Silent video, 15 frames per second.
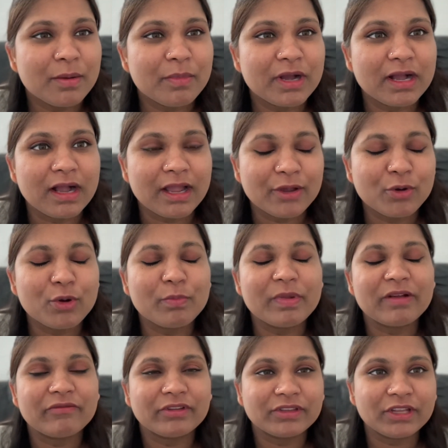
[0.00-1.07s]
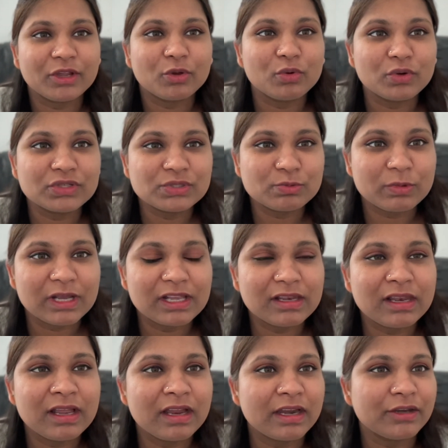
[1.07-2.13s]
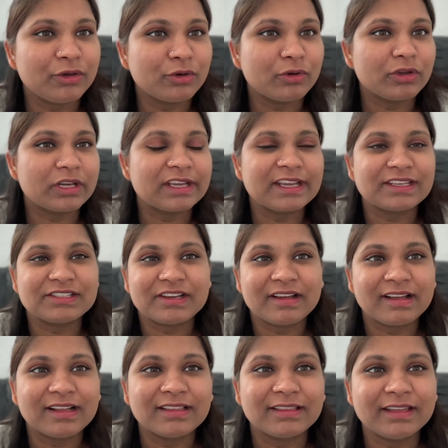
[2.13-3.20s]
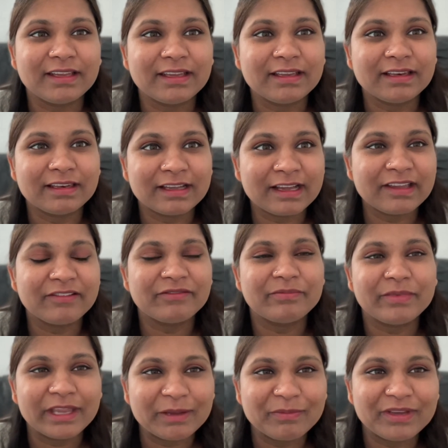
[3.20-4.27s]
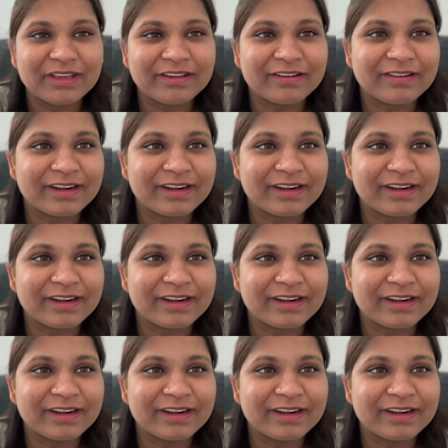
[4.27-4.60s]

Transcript: but I hope everything goes well and you're gonna get a healthy live baby.